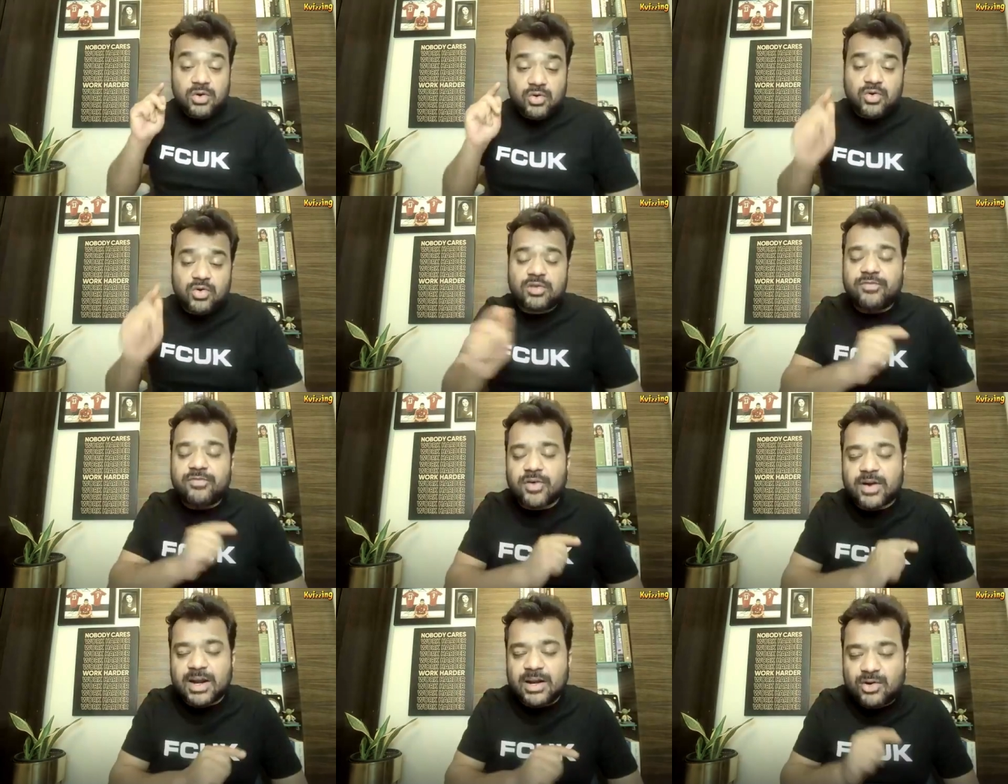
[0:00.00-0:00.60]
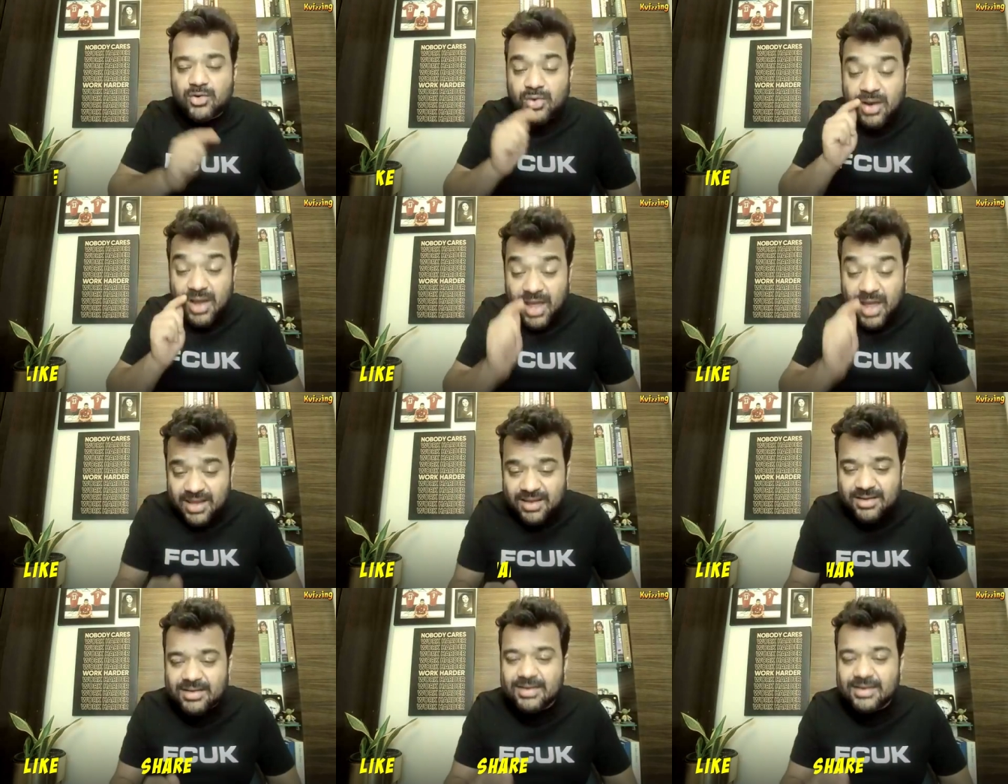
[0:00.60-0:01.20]
don't forget to
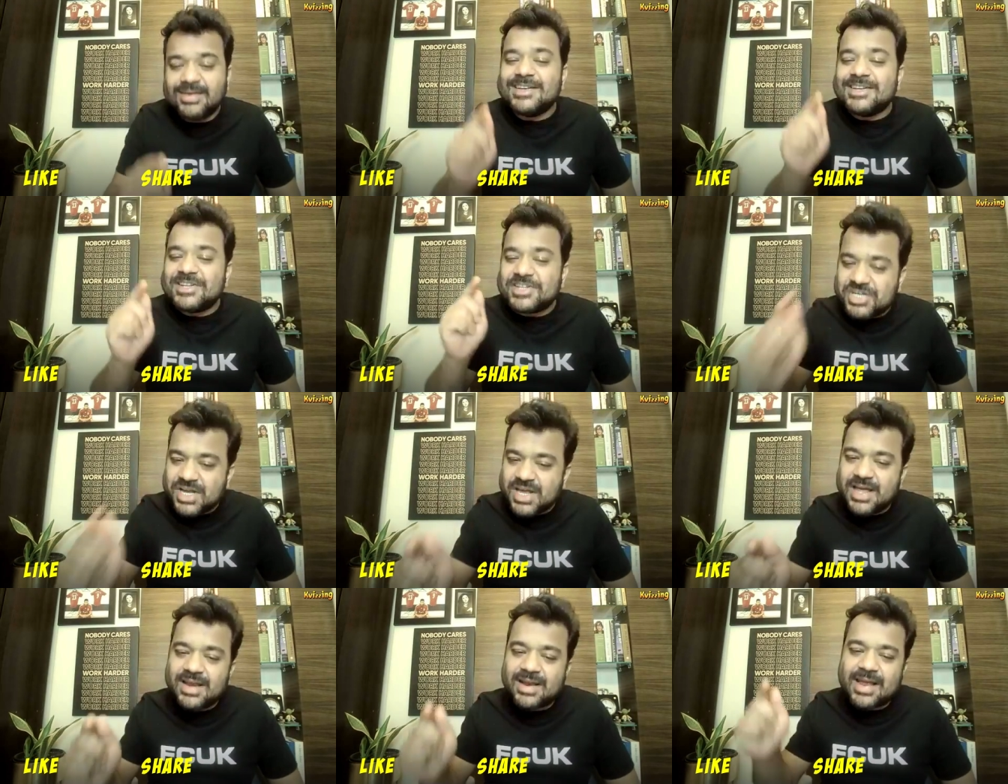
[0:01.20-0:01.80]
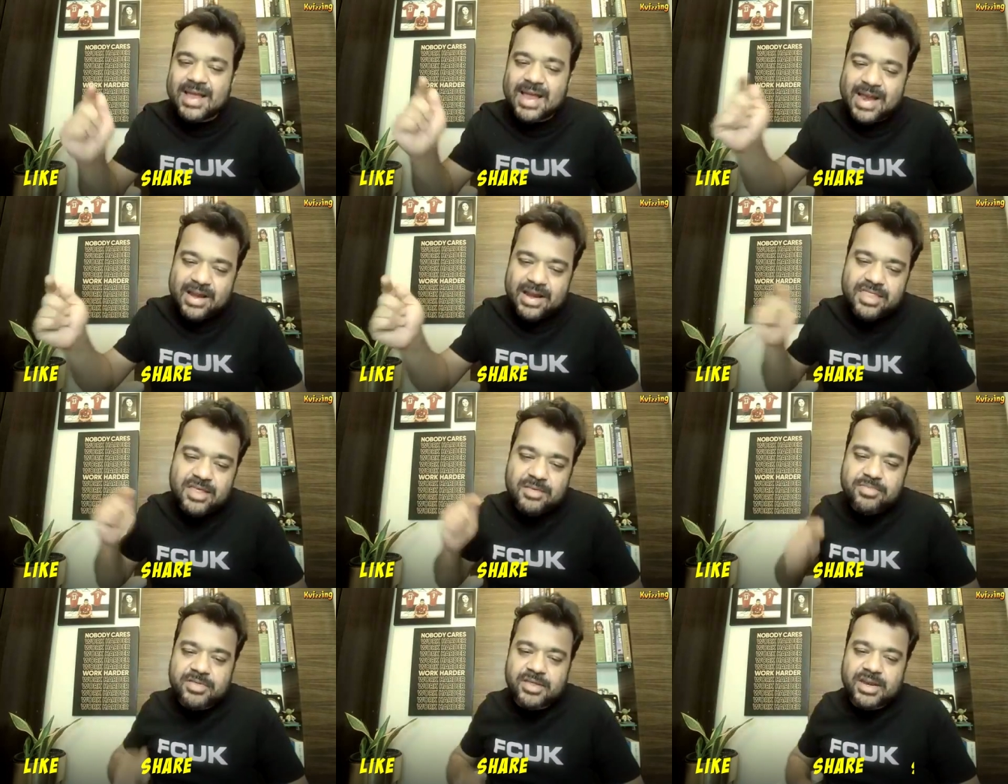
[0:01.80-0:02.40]
like share
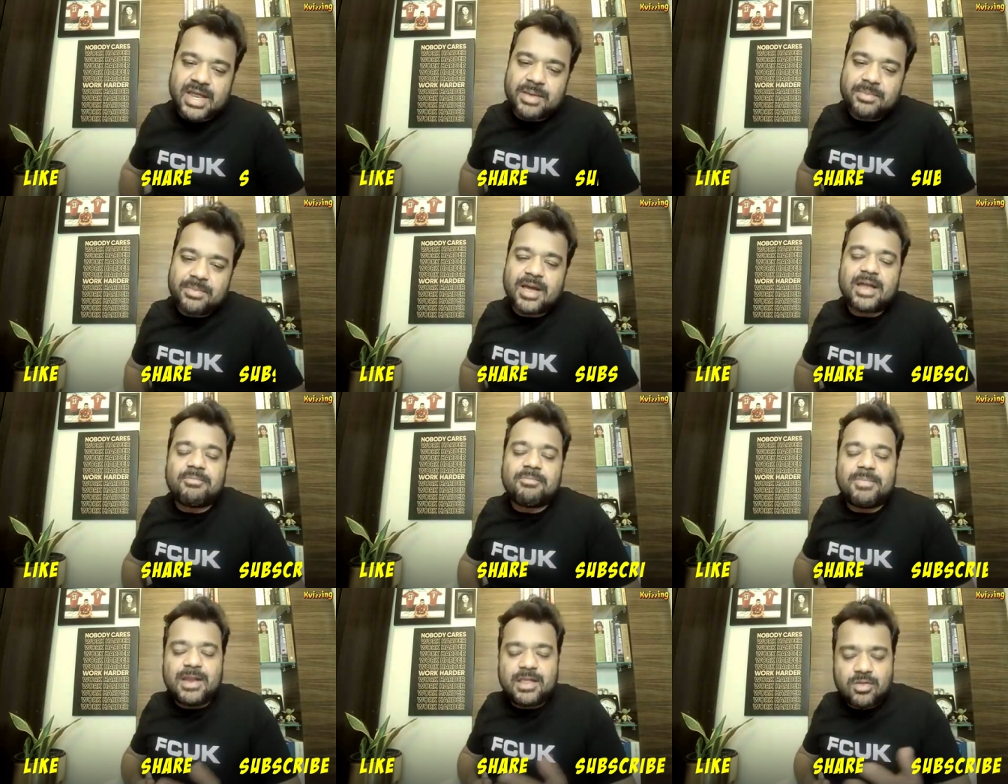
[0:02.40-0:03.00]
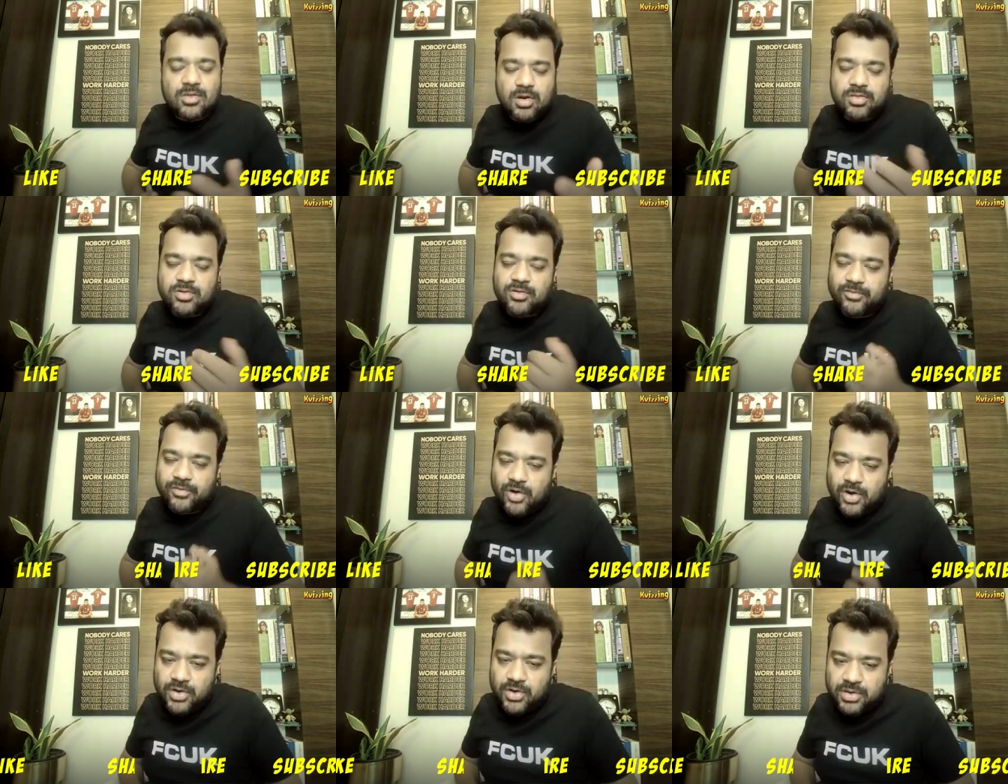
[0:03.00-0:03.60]
and subscribe and please also
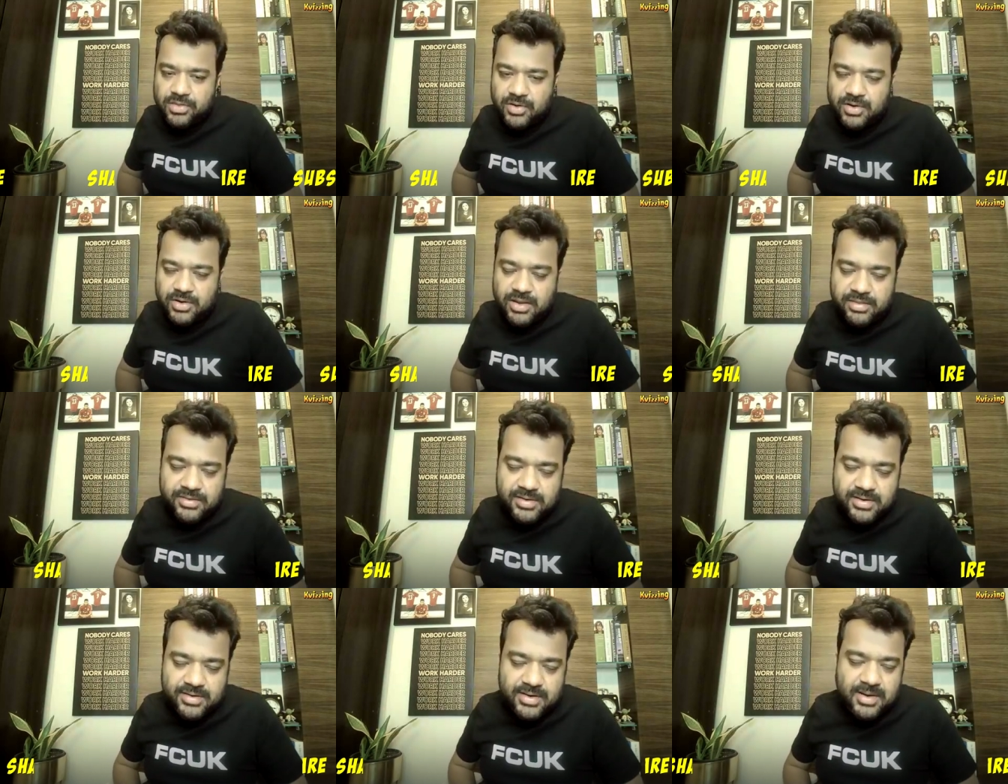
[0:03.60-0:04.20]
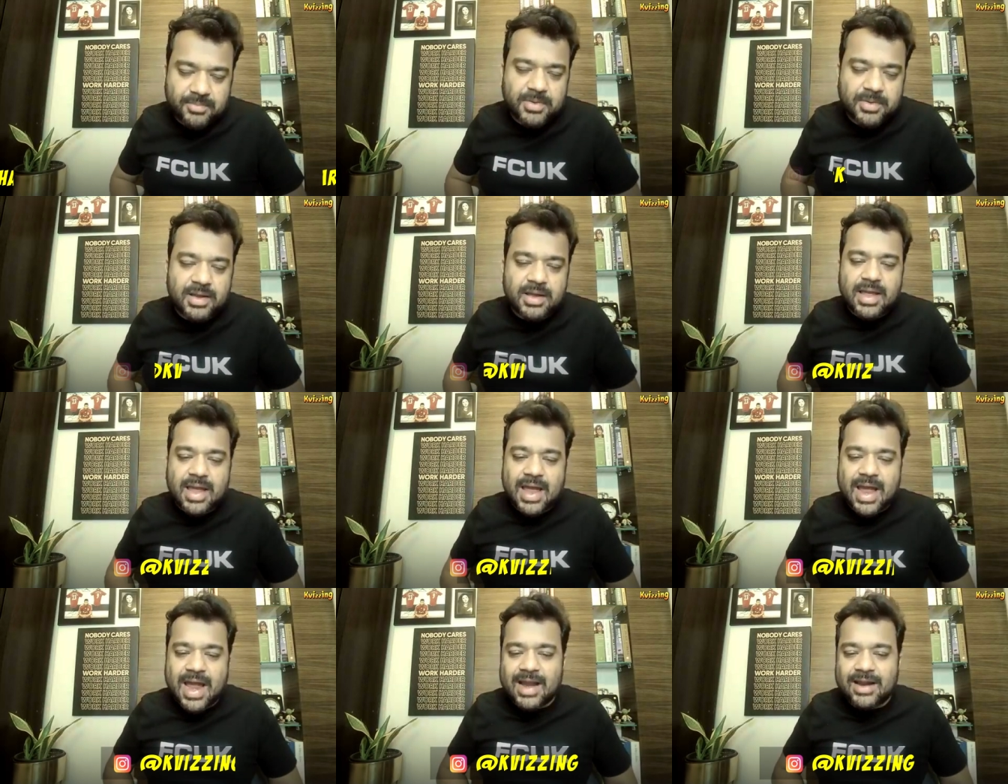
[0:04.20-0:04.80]
follow us on instagram
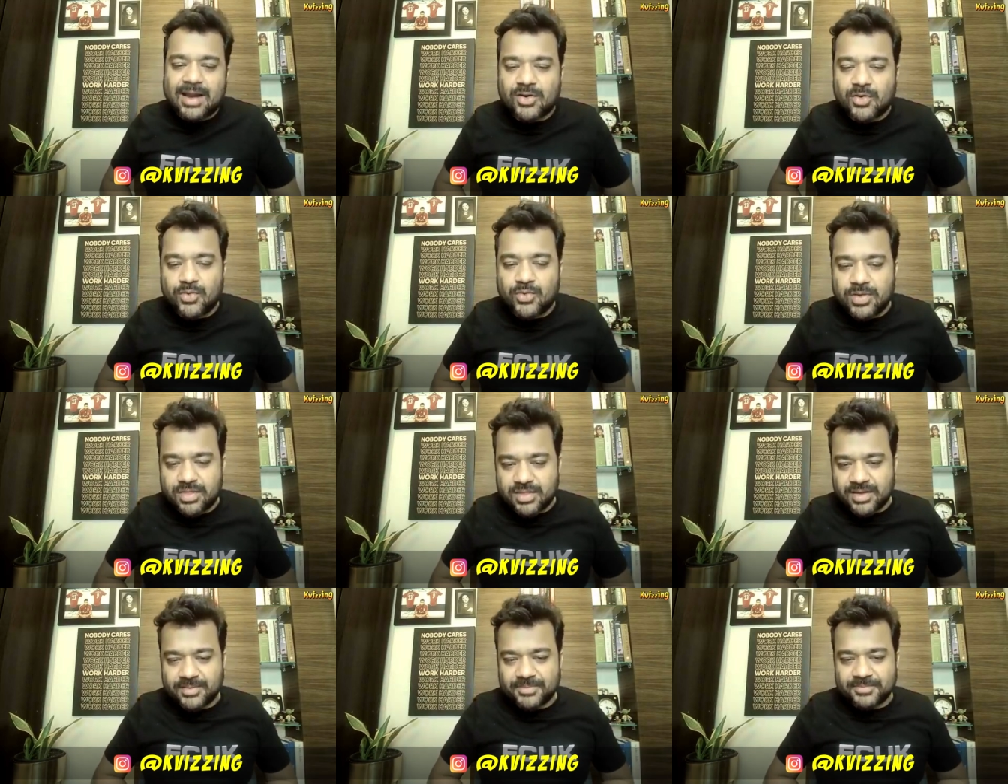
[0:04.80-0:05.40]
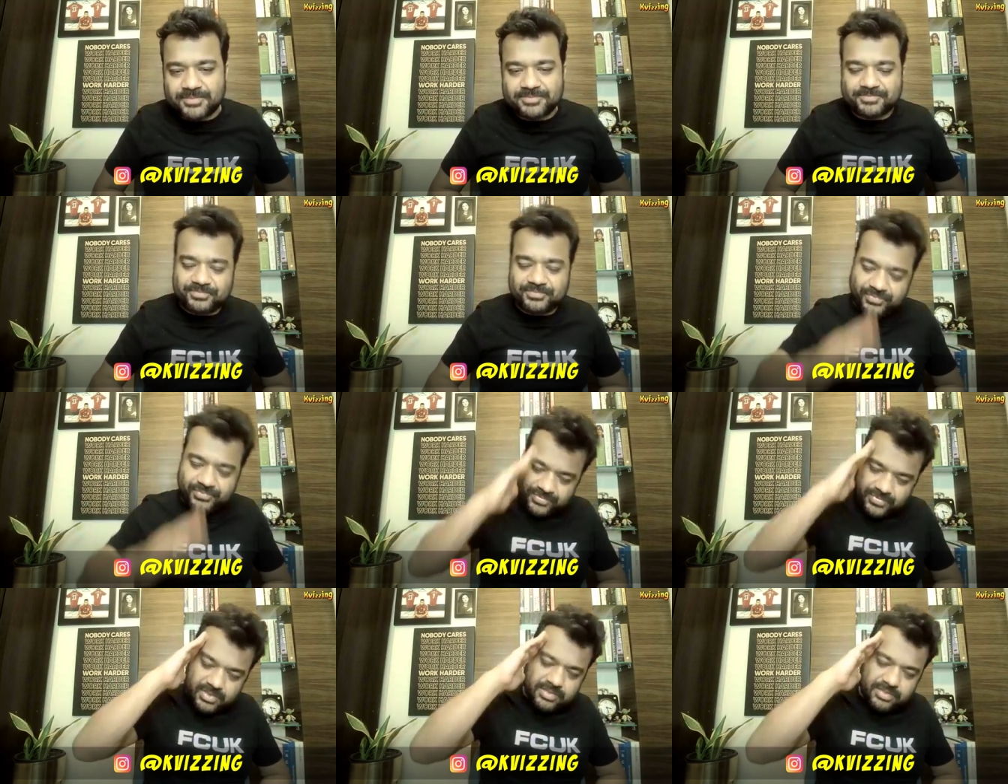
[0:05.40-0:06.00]
at quizzing
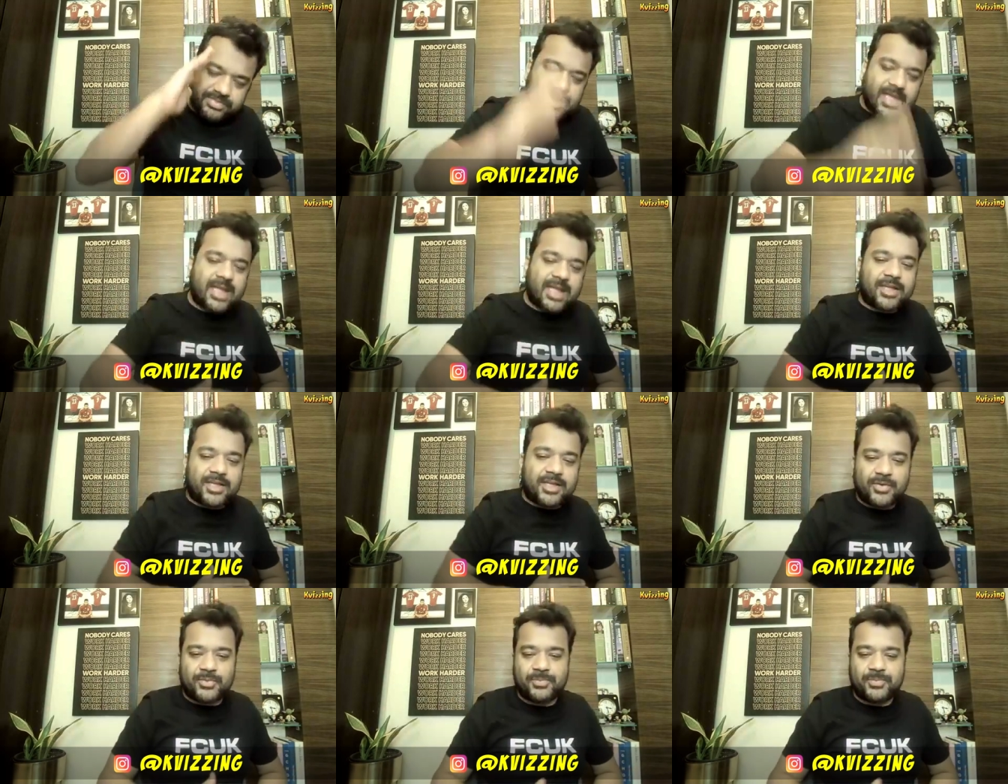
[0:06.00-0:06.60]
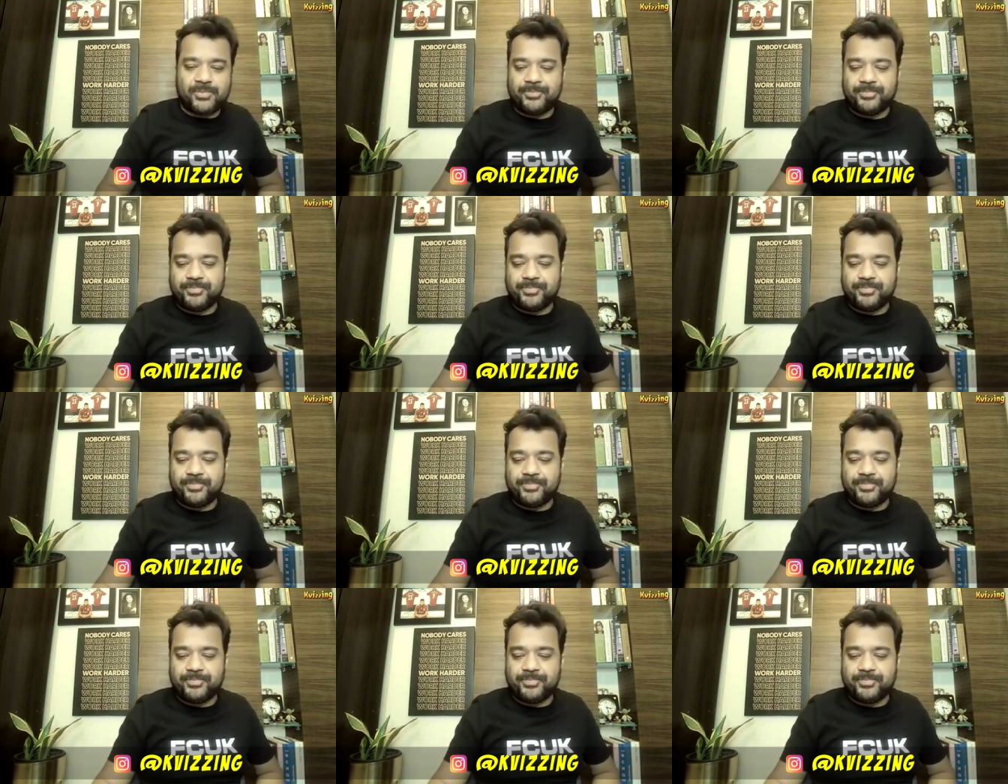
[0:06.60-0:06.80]
thank you